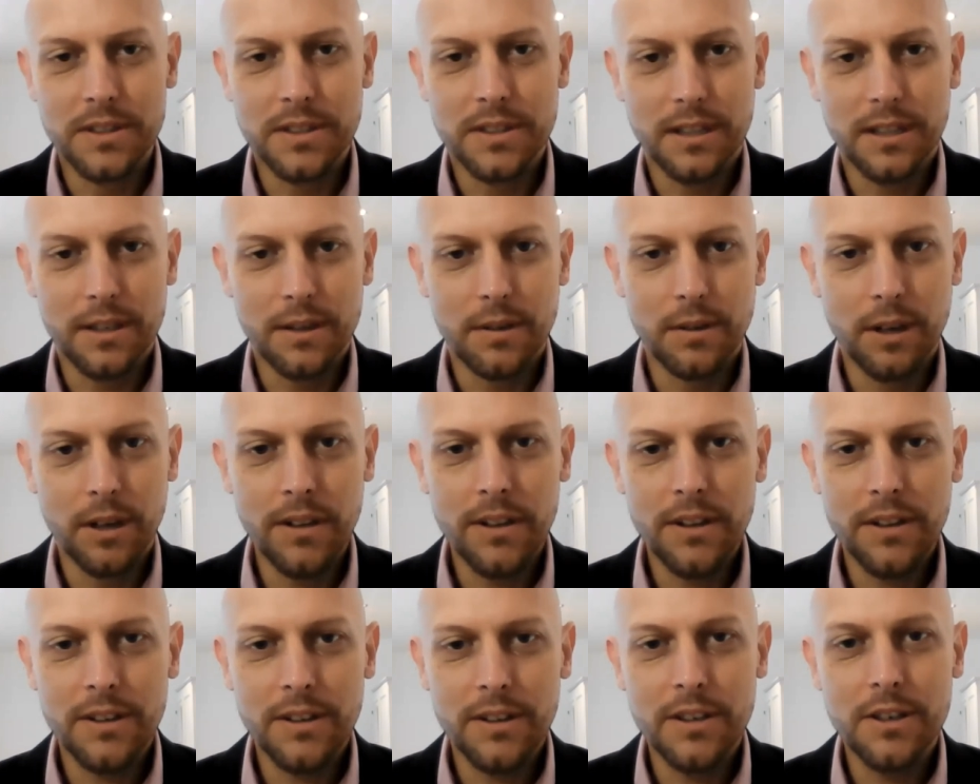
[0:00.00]
So
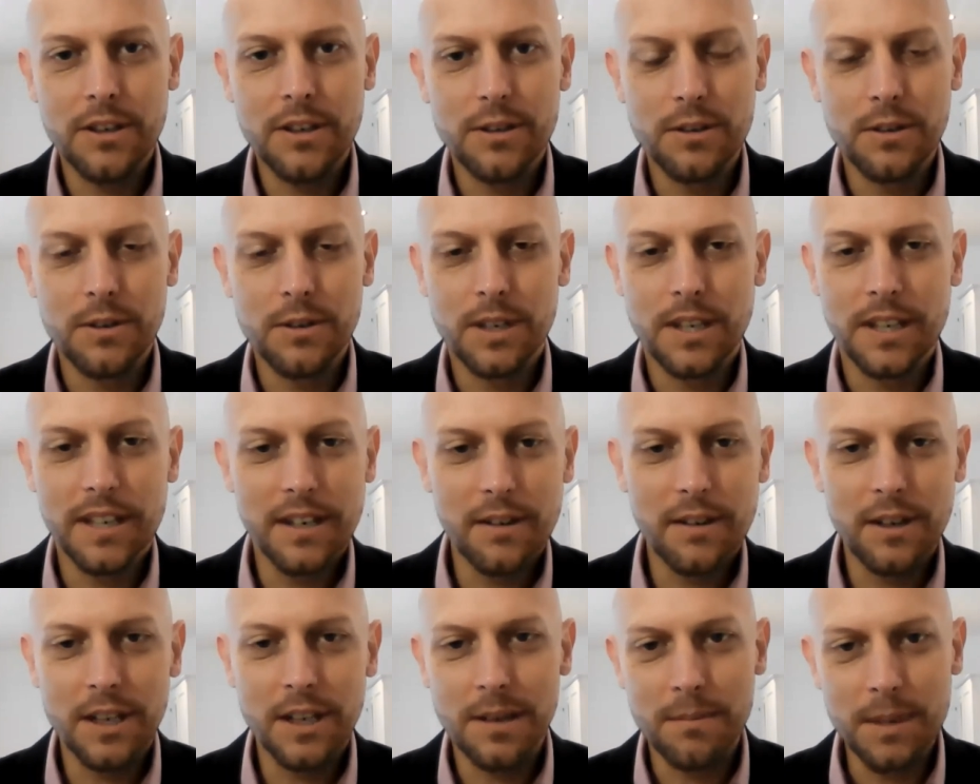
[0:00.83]
rather than you
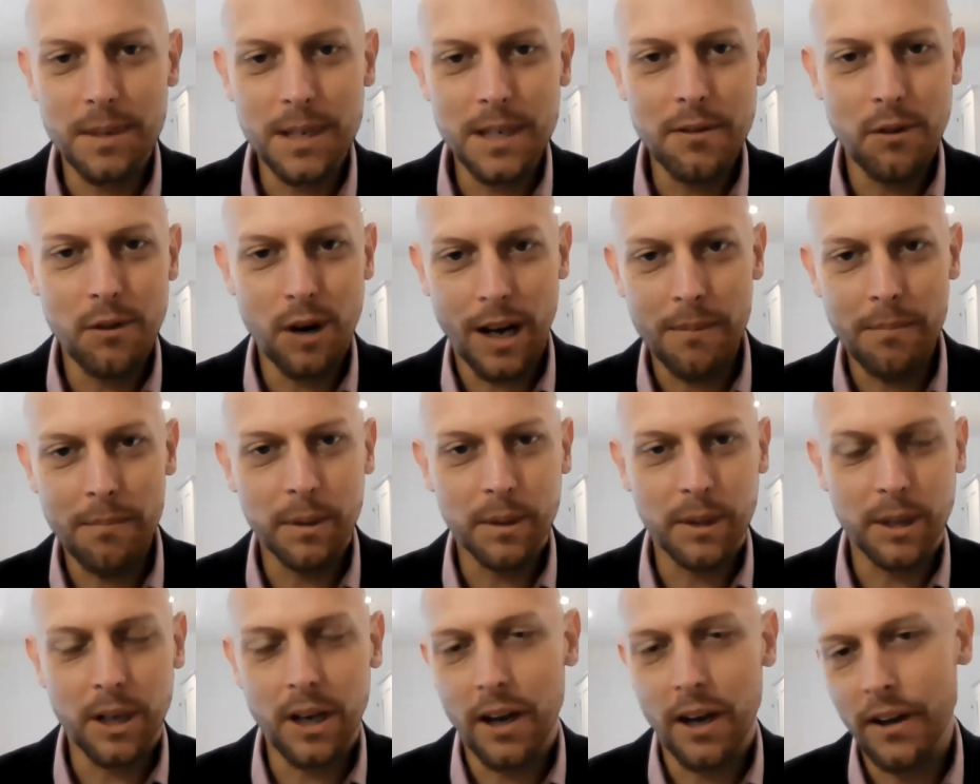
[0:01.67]
hearing me
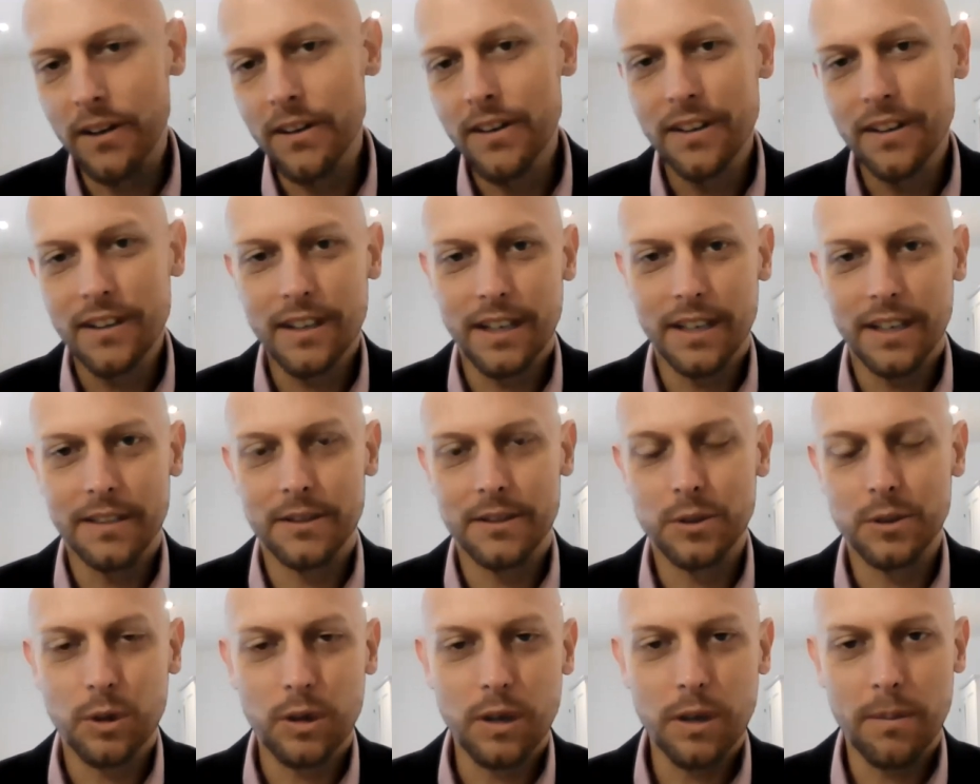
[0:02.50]
ramble on
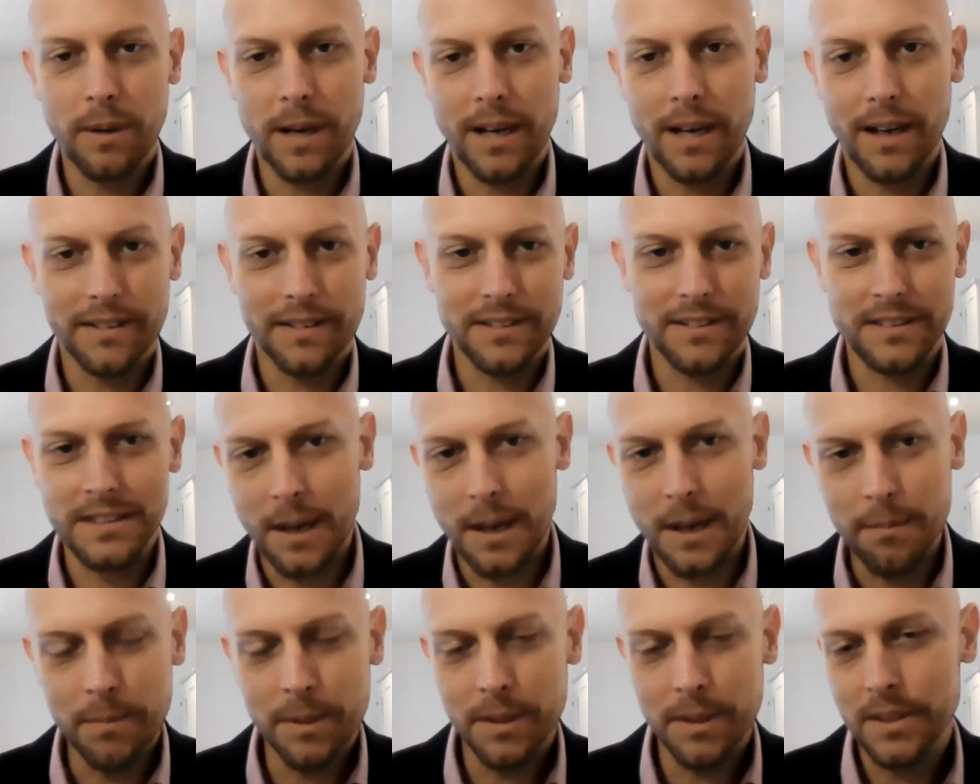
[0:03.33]
and talk about
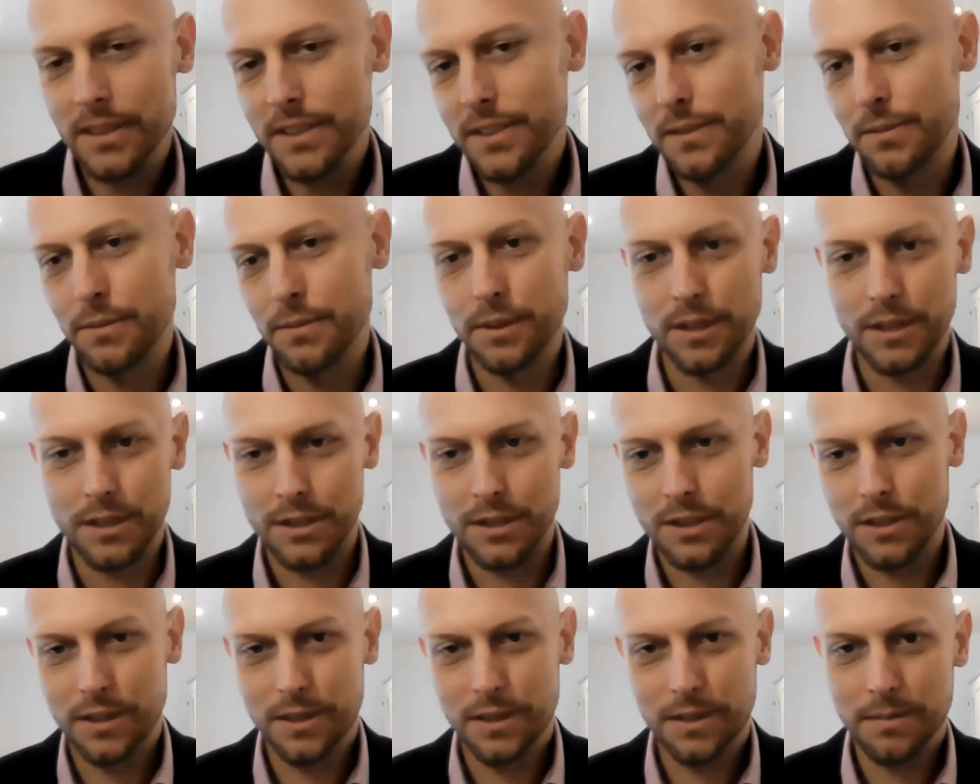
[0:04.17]
numbers,
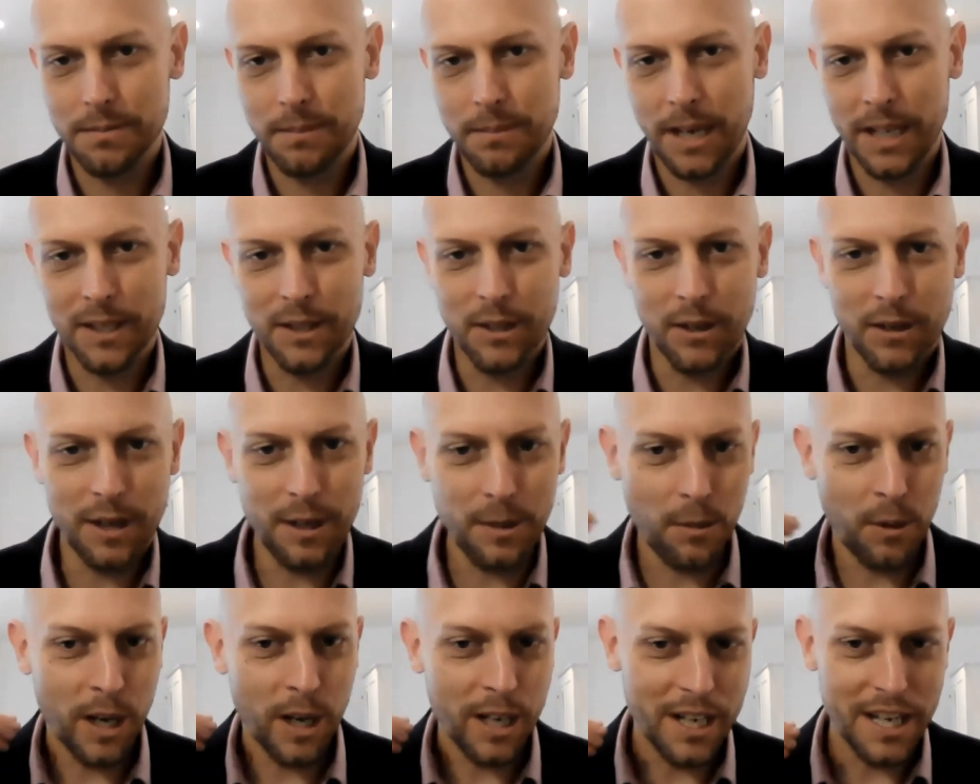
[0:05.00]
which might go
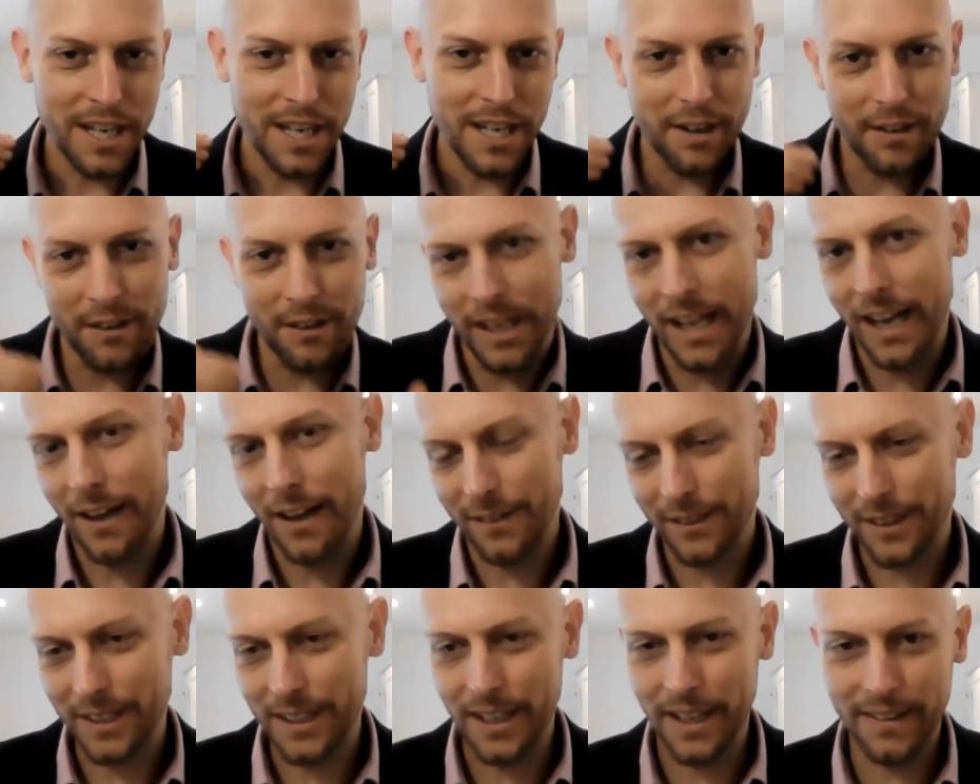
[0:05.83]
in one ear and
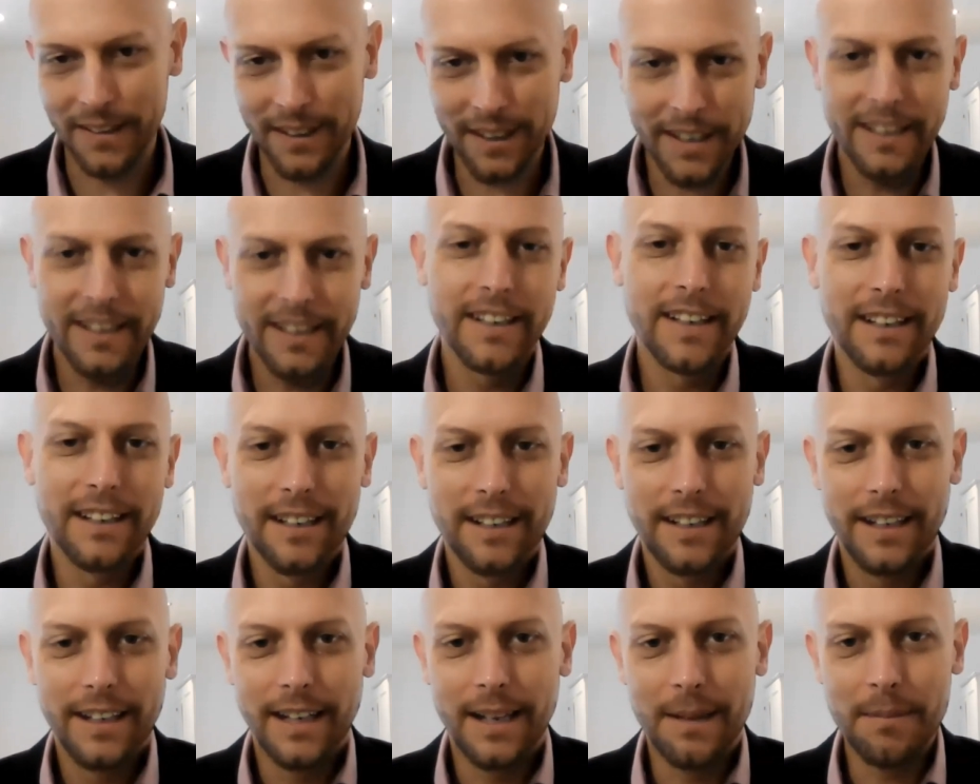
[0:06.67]
out the other,
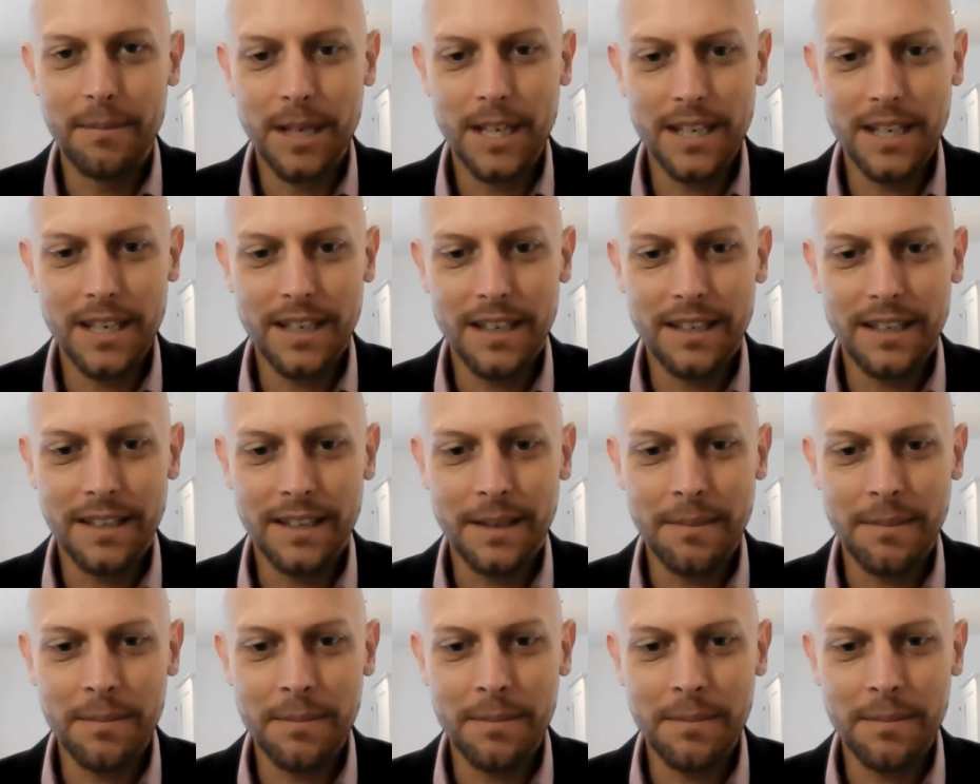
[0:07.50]
let me